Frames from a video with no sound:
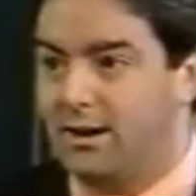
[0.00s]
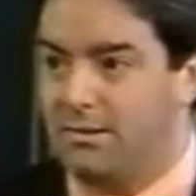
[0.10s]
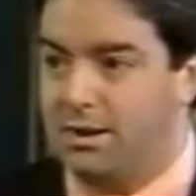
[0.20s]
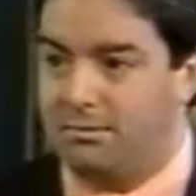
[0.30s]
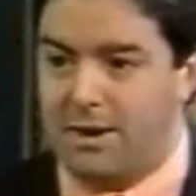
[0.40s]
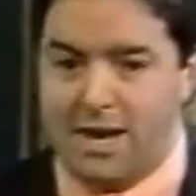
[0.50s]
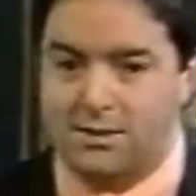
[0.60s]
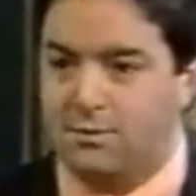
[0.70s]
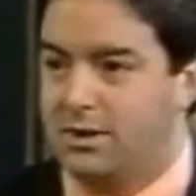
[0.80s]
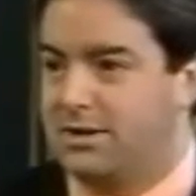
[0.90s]
I mean, the
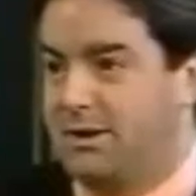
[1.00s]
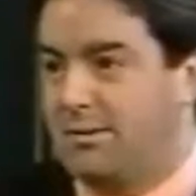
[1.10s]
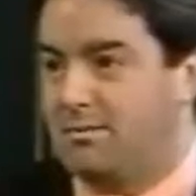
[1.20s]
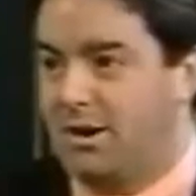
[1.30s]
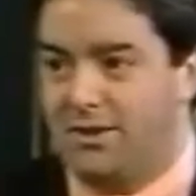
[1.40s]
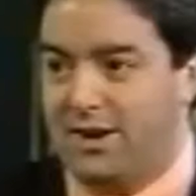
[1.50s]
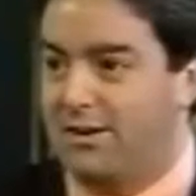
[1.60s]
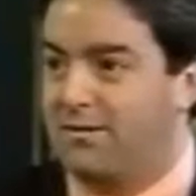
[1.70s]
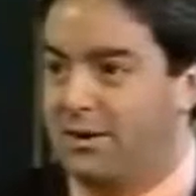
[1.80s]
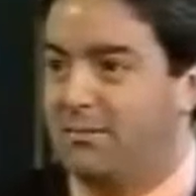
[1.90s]
passwords are, are
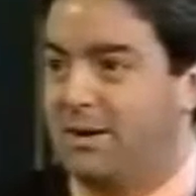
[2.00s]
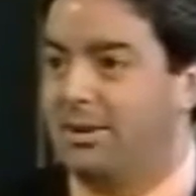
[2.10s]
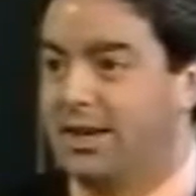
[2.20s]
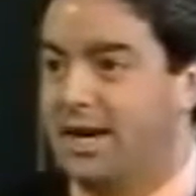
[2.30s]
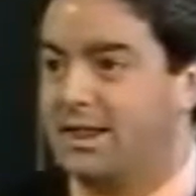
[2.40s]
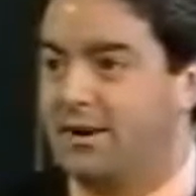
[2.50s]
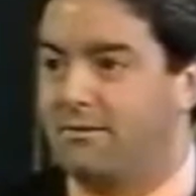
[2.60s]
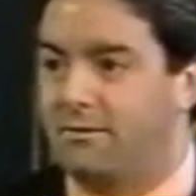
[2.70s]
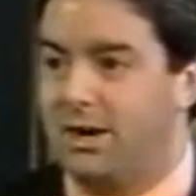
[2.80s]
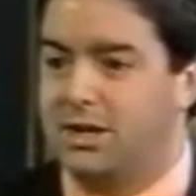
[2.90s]
there for you to be able to get that
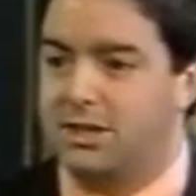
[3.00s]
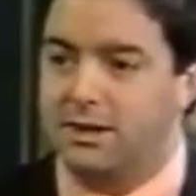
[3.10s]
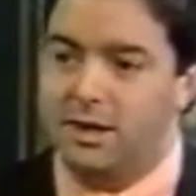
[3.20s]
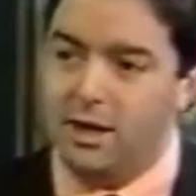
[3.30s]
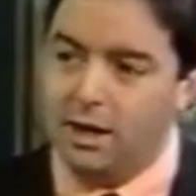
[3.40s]
information.